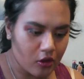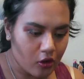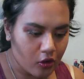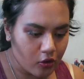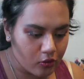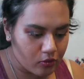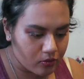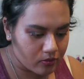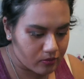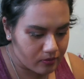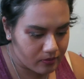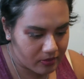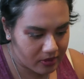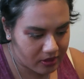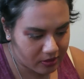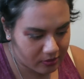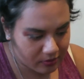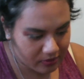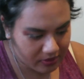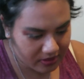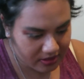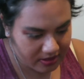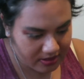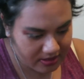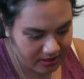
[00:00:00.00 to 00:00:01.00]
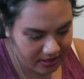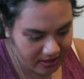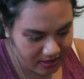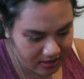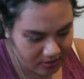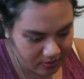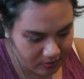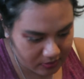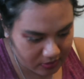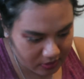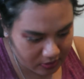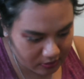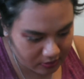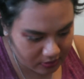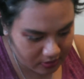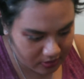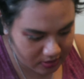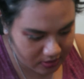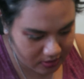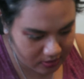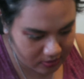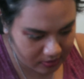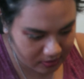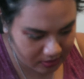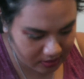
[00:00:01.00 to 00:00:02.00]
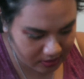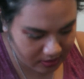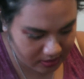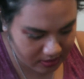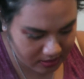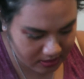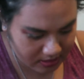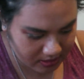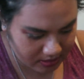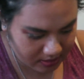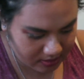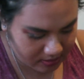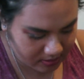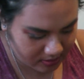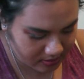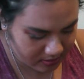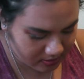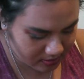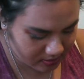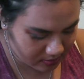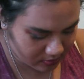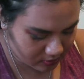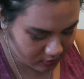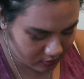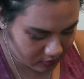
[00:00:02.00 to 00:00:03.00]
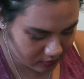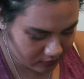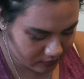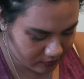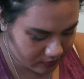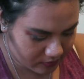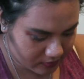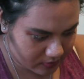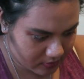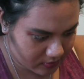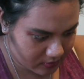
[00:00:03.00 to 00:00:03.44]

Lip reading: Oh, by the way, this has a mirror, so I can take this off.